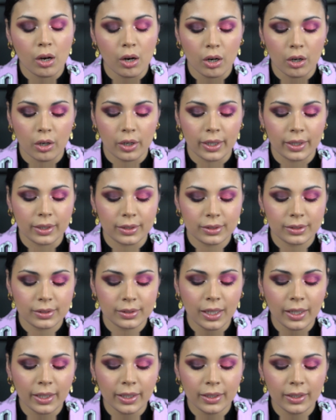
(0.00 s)
are
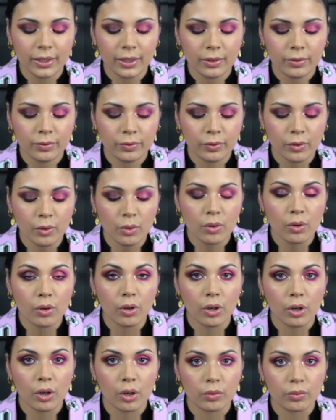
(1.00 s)
excited
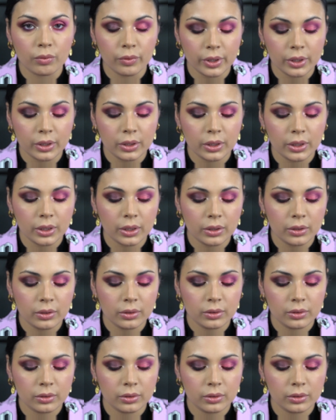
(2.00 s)
for or really